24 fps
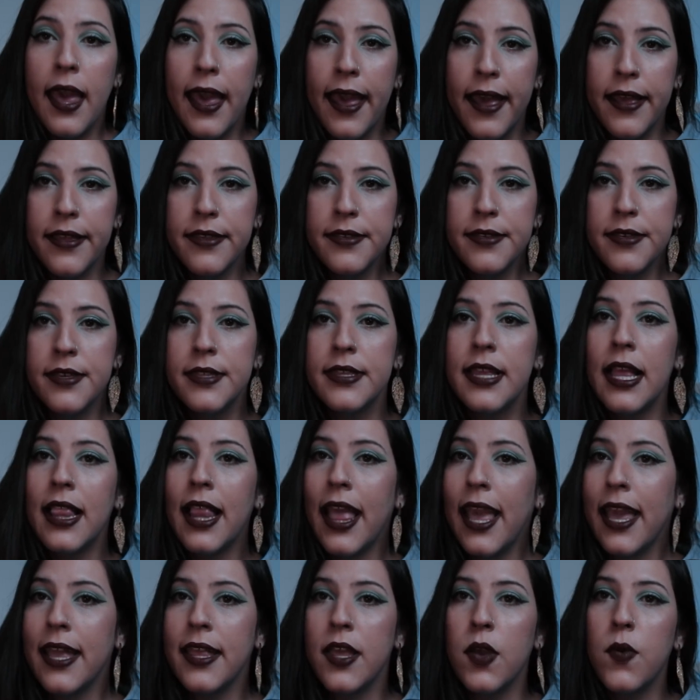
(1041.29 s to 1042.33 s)
And the
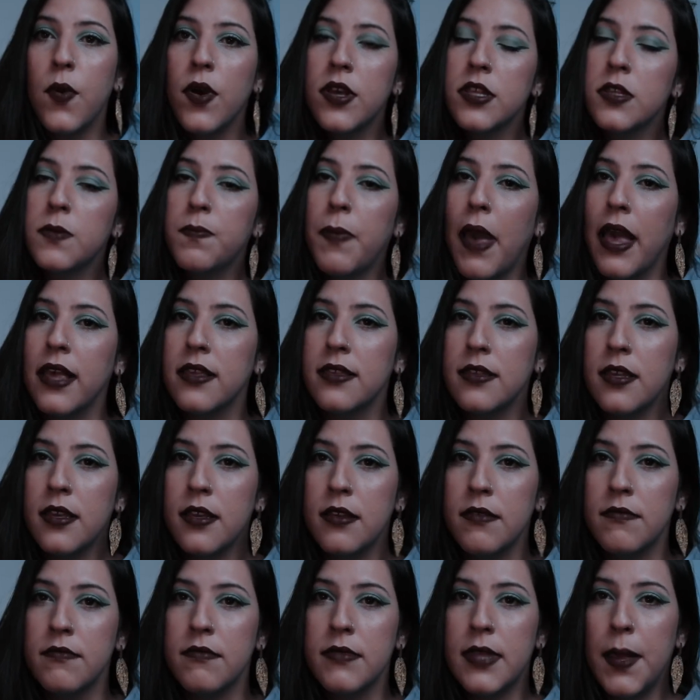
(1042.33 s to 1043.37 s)
lady was
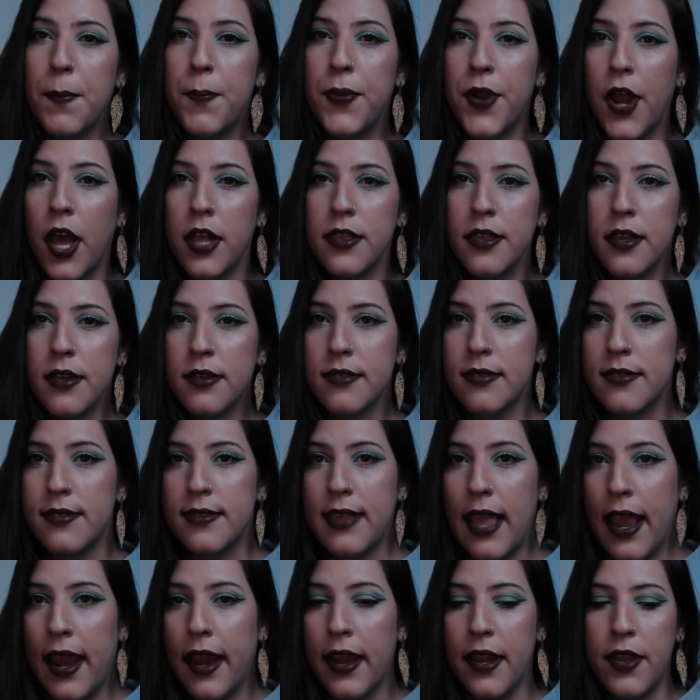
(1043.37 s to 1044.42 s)
passing the products
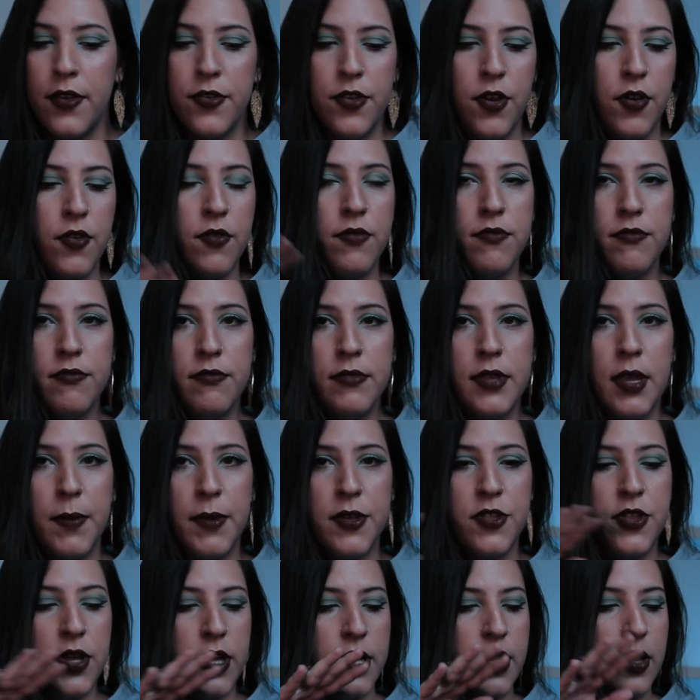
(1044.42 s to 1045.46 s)
there, you know, in the
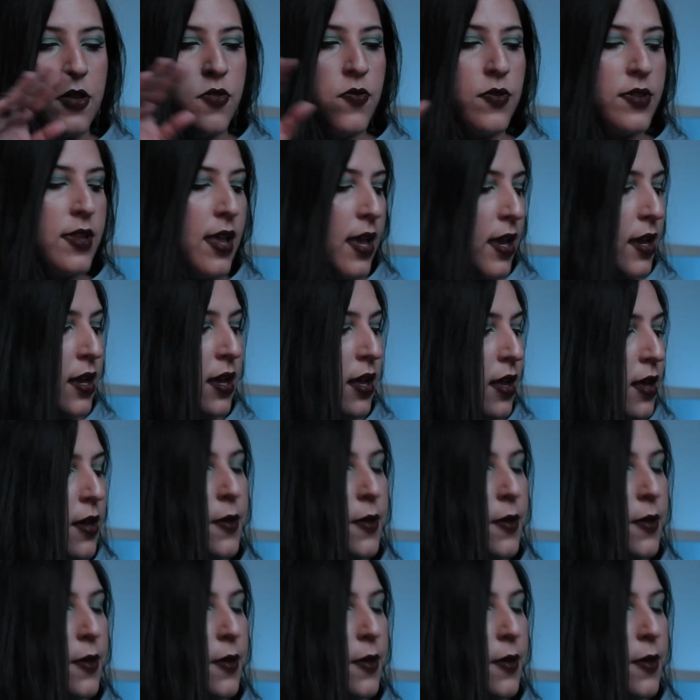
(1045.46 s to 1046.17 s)
machine, and she was like,